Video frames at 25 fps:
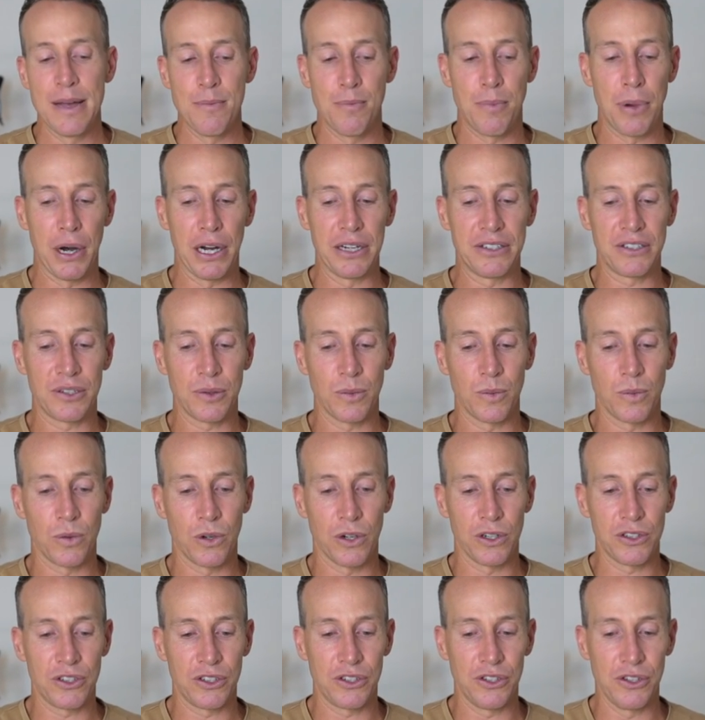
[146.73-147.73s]
But
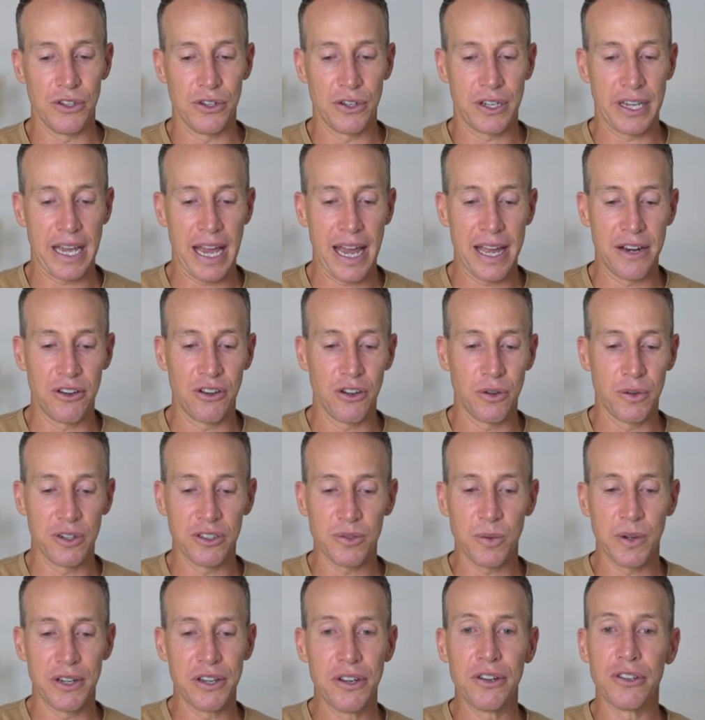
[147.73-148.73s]
what you can do is
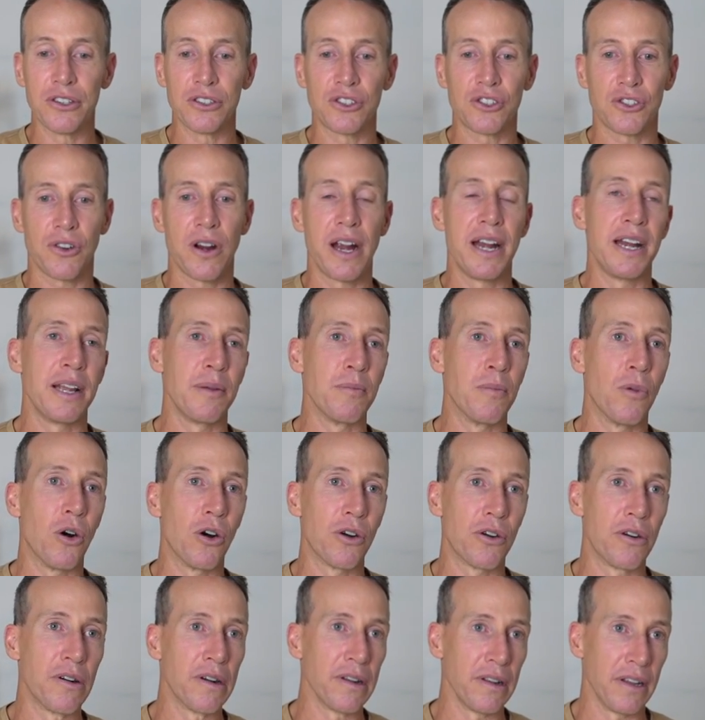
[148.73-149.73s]
when you're just training
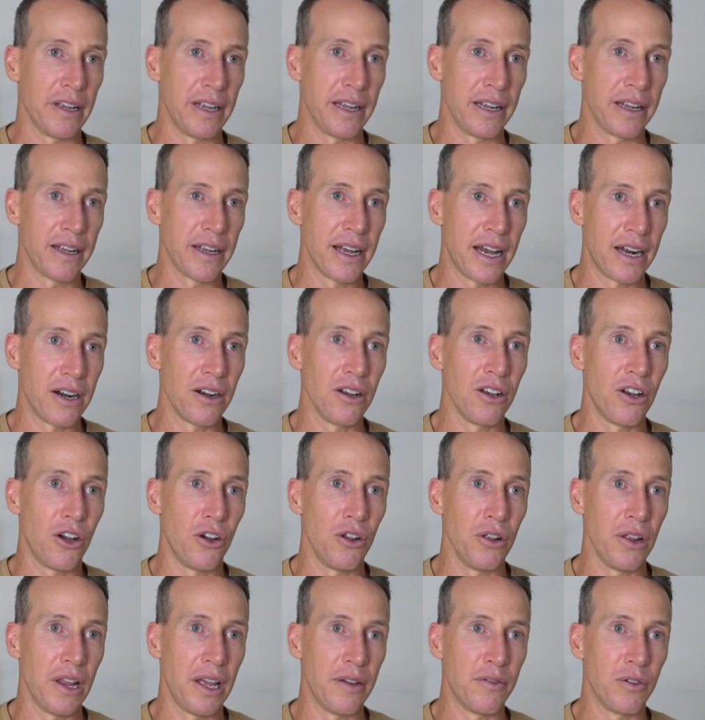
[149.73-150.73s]
moderately at a low
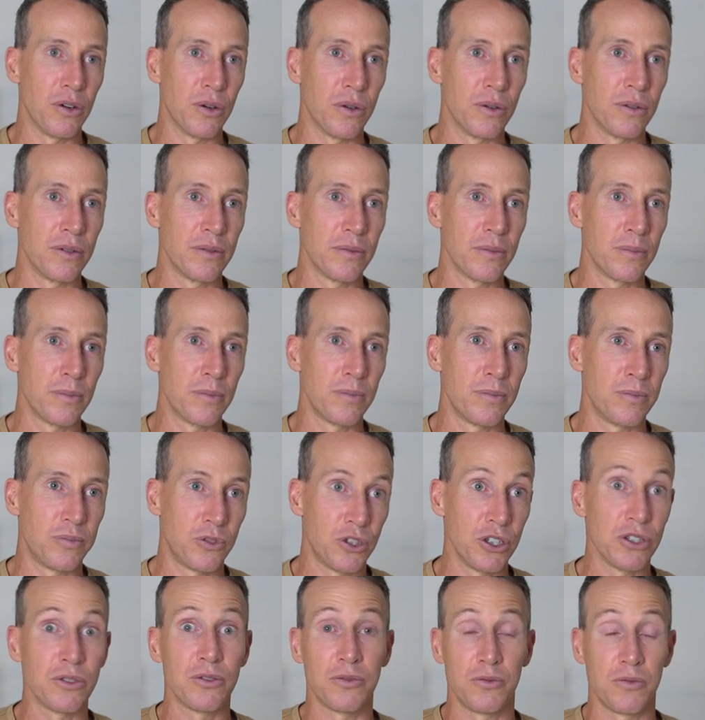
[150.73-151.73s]
level,
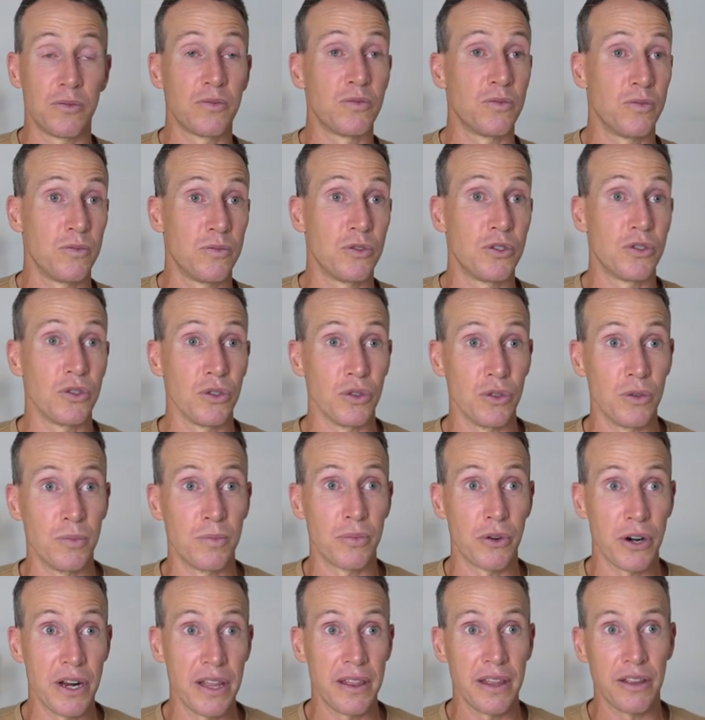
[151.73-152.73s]
just do
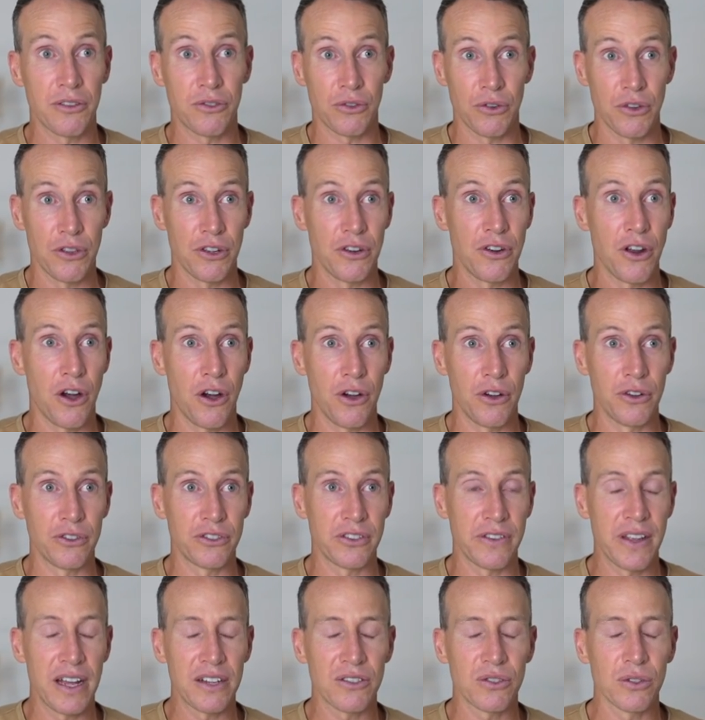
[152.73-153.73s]
breathing through the nose.
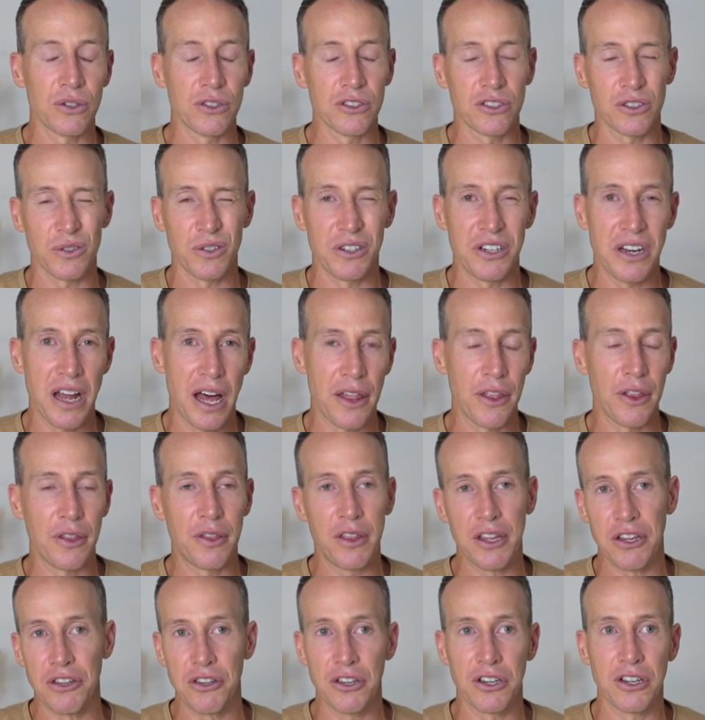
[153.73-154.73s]
And that's also another
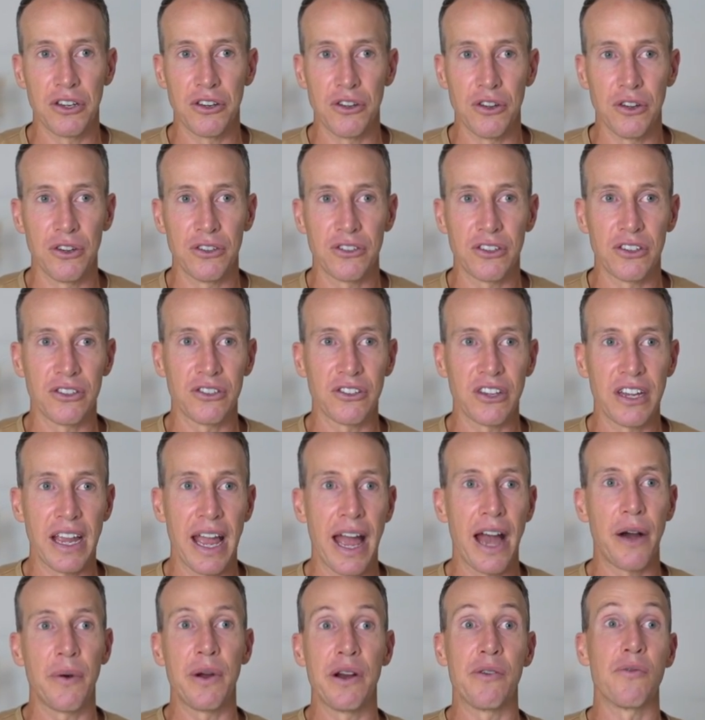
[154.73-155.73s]
thing you can use to see
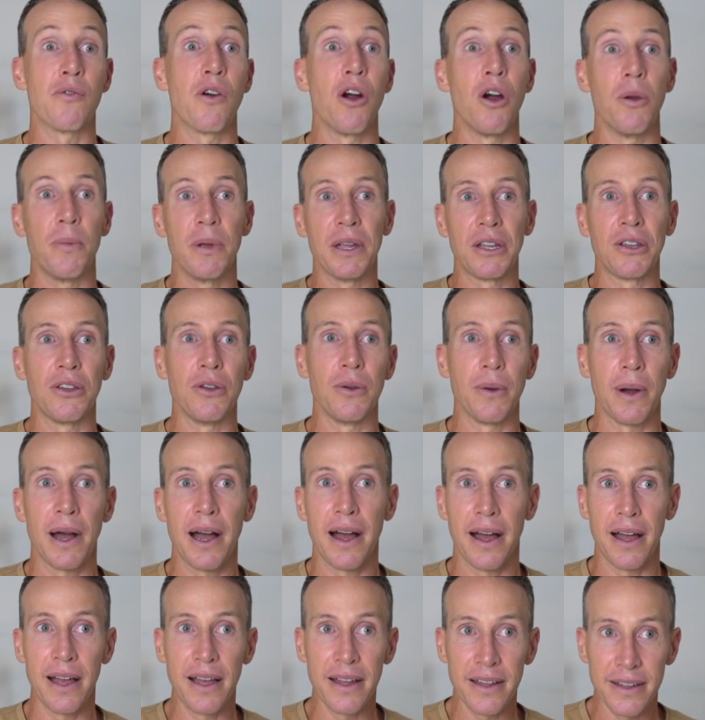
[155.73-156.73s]
how aerobic you
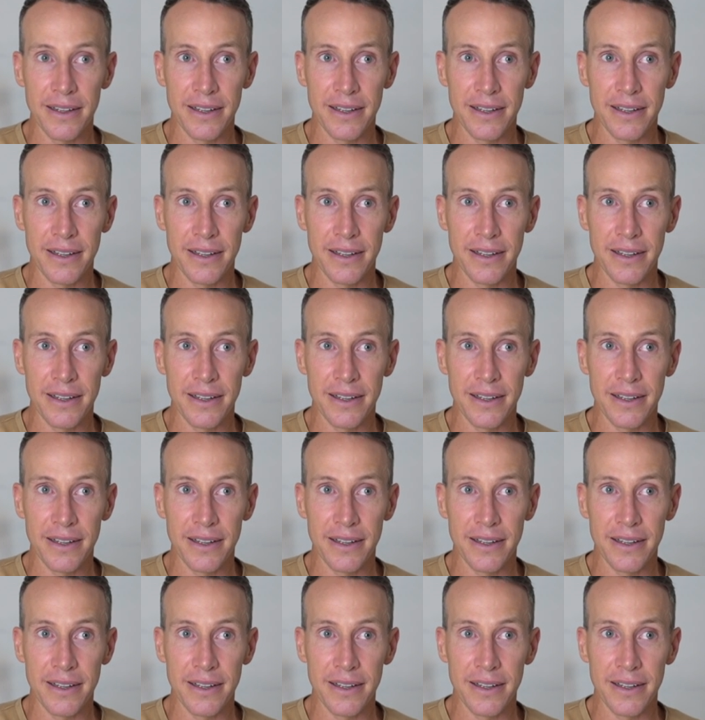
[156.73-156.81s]
are.